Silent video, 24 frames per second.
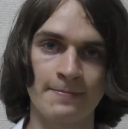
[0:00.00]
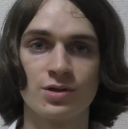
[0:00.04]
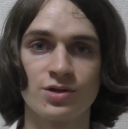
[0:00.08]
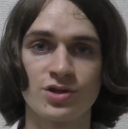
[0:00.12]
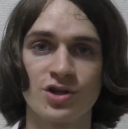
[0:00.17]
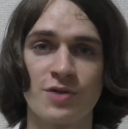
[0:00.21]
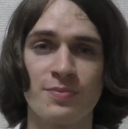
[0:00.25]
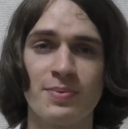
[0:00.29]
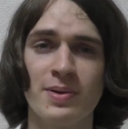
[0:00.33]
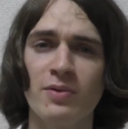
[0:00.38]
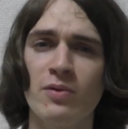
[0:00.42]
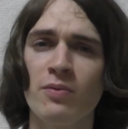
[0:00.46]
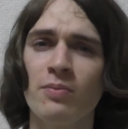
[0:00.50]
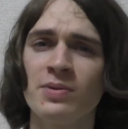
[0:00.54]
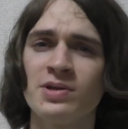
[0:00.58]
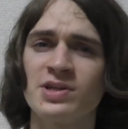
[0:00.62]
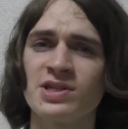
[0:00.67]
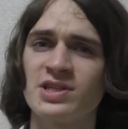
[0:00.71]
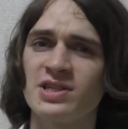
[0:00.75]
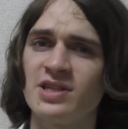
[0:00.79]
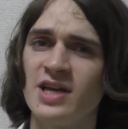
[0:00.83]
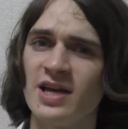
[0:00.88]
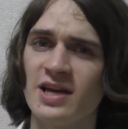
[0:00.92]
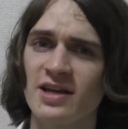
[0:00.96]
So people
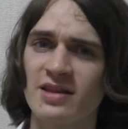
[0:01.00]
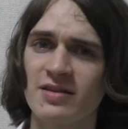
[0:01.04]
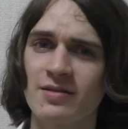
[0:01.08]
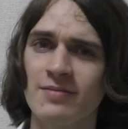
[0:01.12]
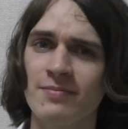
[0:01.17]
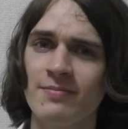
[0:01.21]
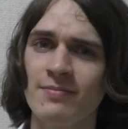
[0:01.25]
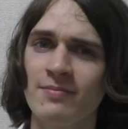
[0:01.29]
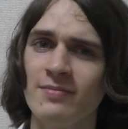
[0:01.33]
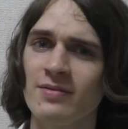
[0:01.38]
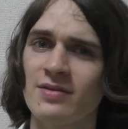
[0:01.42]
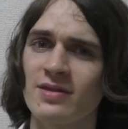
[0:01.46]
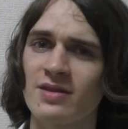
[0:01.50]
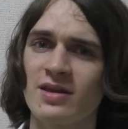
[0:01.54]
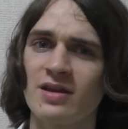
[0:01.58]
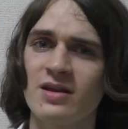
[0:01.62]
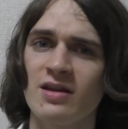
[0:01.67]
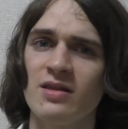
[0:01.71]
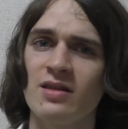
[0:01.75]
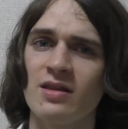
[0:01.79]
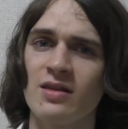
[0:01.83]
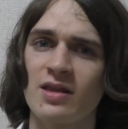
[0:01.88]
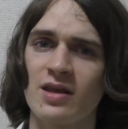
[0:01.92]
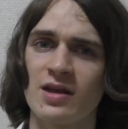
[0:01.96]
mistake them
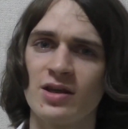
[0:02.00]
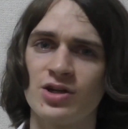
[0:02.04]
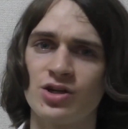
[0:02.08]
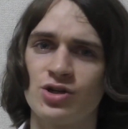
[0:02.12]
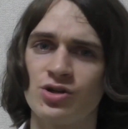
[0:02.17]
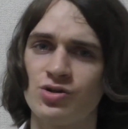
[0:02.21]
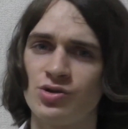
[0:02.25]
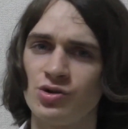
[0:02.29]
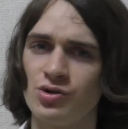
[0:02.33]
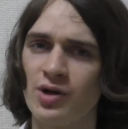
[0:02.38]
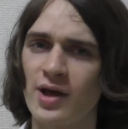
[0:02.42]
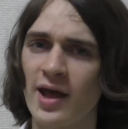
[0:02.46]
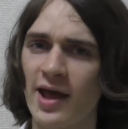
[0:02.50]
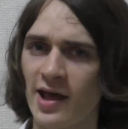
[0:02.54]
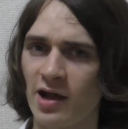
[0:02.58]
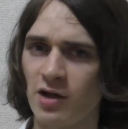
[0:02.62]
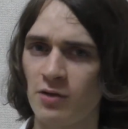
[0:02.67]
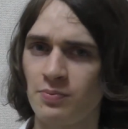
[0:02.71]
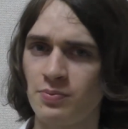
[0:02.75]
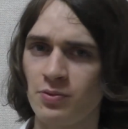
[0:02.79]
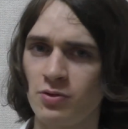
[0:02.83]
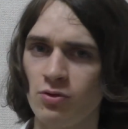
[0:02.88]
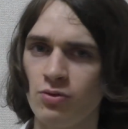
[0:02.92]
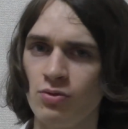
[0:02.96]
thinking that they should
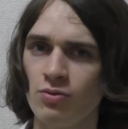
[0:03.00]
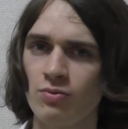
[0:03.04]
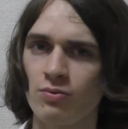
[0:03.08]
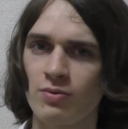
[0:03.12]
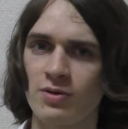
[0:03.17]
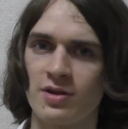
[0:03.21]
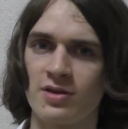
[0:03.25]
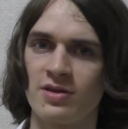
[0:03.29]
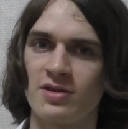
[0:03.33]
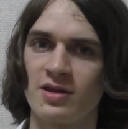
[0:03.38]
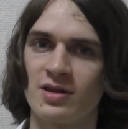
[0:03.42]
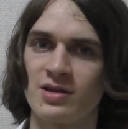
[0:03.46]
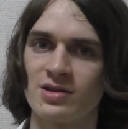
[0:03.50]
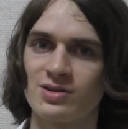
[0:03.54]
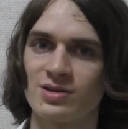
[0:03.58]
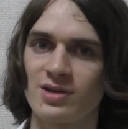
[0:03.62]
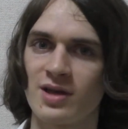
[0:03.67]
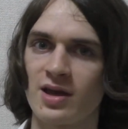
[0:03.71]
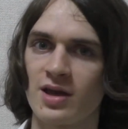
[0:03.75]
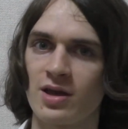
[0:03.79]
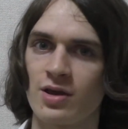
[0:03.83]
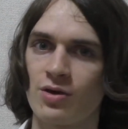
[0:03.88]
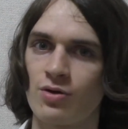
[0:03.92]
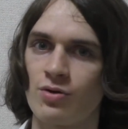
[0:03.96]
help you with things
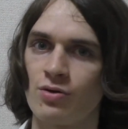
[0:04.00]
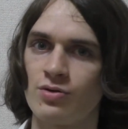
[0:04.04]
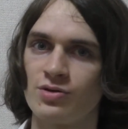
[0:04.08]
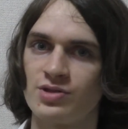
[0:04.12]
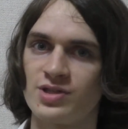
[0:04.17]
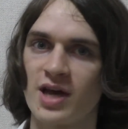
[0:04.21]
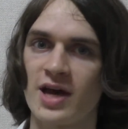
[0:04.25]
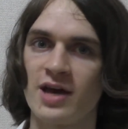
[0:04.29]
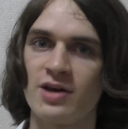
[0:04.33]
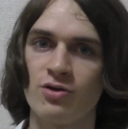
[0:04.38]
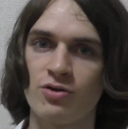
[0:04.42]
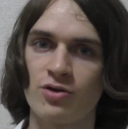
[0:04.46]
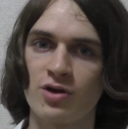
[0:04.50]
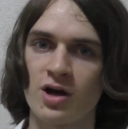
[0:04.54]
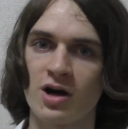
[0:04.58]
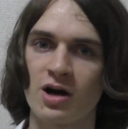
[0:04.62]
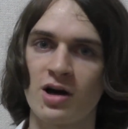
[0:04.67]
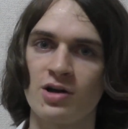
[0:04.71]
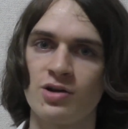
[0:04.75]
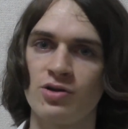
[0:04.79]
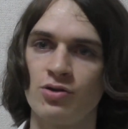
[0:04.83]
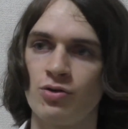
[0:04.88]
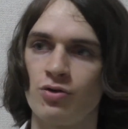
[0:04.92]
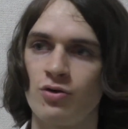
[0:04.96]
like your Zaidu
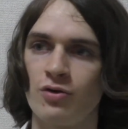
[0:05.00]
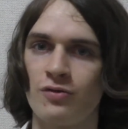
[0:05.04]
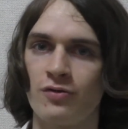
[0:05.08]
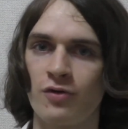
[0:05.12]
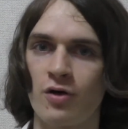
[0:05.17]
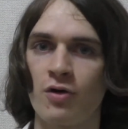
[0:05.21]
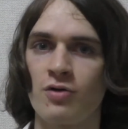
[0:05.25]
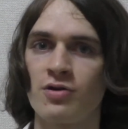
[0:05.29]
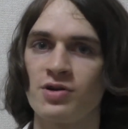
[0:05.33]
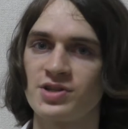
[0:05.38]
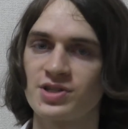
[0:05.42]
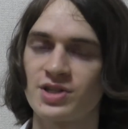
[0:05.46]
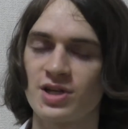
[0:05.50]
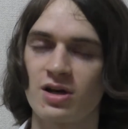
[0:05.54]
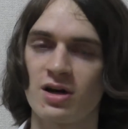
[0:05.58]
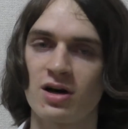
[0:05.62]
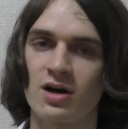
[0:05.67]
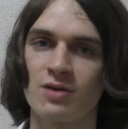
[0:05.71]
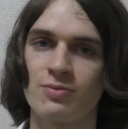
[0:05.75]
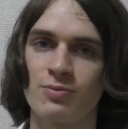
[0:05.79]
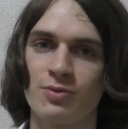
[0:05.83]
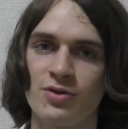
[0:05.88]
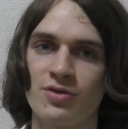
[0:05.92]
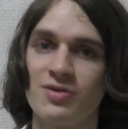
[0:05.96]
card, your foreigner's
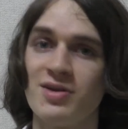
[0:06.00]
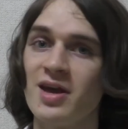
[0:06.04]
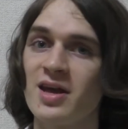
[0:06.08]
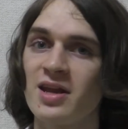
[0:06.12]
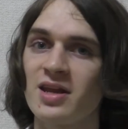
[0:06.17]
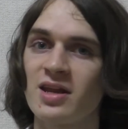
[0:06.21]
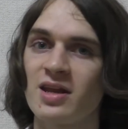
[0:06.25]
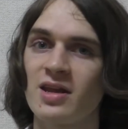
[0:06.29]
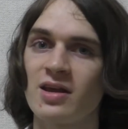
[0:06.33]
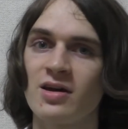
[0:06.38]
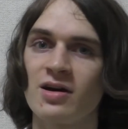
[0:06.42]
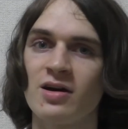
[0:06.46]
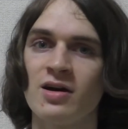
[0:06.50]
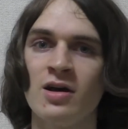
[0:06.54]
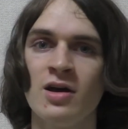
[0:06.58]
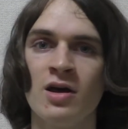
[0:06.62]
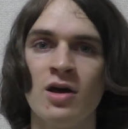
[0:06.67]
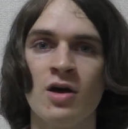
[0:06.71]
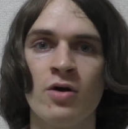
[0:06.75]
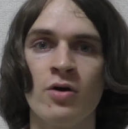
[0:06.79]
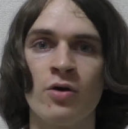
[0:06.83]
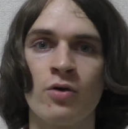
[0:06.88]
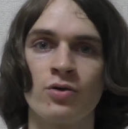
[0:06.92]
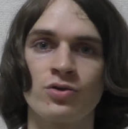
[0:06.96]
card when you get here,
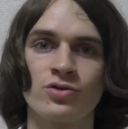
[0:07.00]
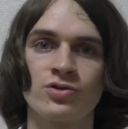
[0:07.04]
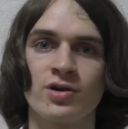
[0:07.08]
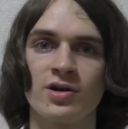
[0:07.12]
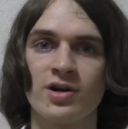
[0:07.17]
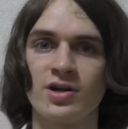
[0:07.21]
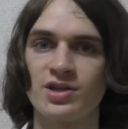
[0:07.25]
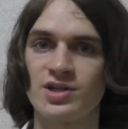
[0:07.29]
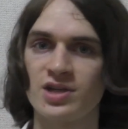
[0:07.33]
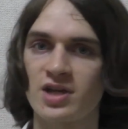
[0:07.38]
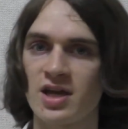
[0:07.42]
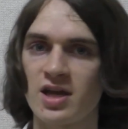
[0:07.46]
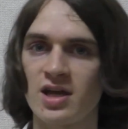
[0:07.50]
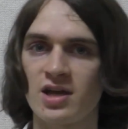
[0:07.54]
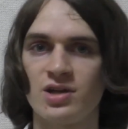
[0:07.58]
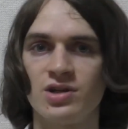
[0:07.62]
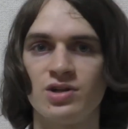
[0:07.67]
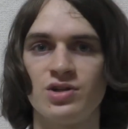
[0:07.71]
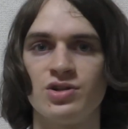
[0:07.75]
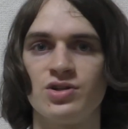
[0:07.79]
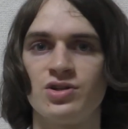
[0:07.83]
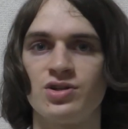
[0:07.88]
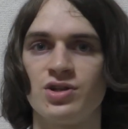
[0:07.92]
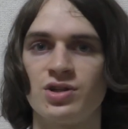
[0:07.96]
or trying to
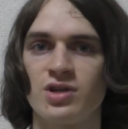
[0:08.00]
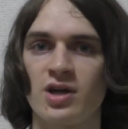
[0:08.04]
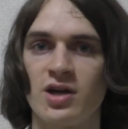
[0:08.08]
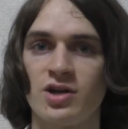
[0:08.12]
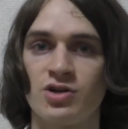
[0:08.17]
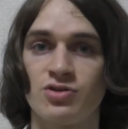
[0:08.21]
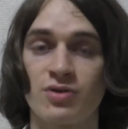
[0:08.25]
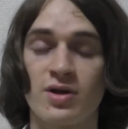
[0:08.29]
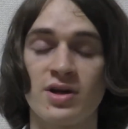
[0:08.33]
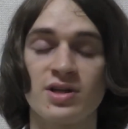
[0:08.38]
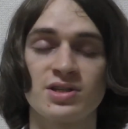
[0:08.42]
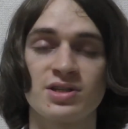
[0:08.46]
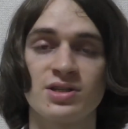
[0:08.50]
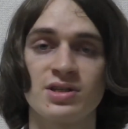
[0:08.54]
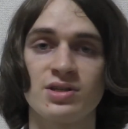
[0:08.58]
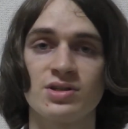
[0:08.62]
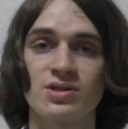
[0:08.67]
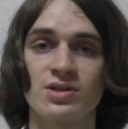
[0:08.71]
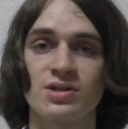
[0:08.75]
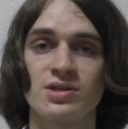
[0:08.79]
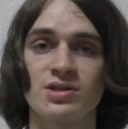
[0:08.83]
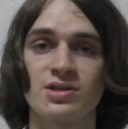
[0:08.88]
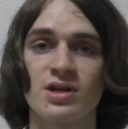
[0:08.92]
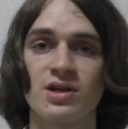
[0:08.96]
change
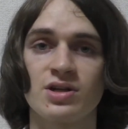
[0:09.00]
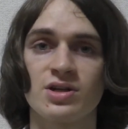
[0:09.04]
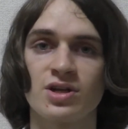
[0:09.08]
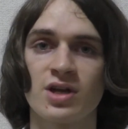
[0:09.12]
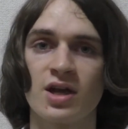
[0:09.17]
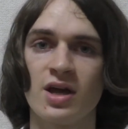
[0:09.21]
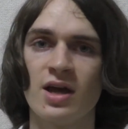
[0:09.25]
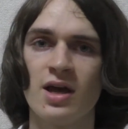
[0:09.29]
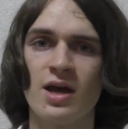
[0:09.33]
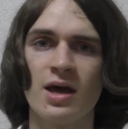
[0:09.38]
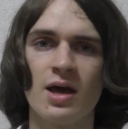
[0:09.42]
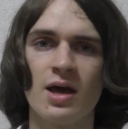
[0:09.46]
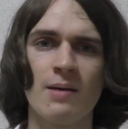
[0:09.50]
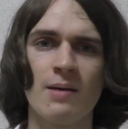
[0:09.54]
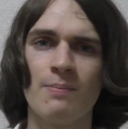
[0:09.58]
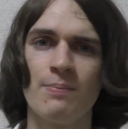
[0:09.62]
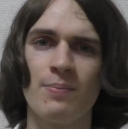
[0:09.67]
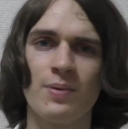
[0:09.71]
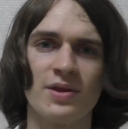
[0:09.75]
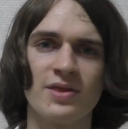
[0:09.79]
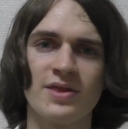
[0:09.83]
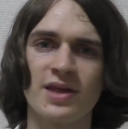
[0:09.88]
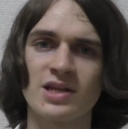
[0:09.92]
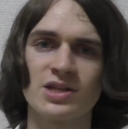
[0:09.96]
addresses and such,
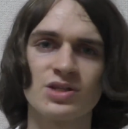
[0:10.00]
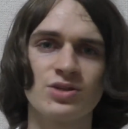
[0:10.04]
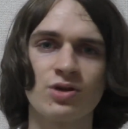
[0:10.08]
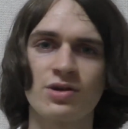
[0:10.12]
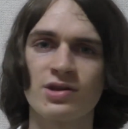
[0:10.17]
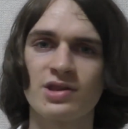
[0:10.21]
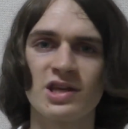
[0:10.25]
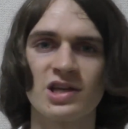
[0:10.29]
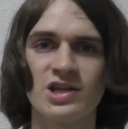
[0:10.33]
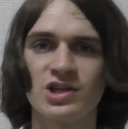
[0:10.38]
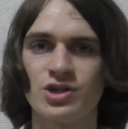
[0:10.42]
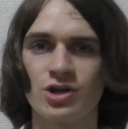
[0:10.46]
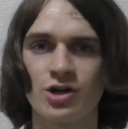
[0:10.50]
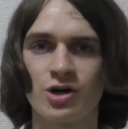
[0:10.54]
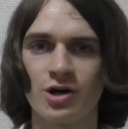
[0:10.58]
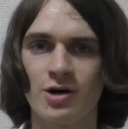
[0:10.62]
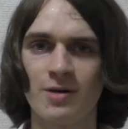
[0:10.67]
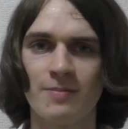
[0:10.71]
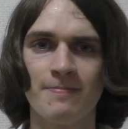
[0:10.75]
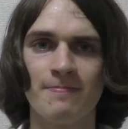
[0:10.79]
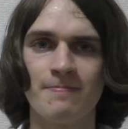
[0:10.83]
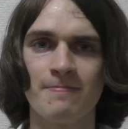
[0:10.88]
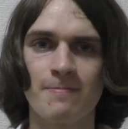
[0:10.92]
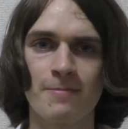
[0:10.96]
but that's not their
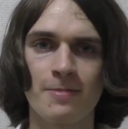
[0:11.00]
job.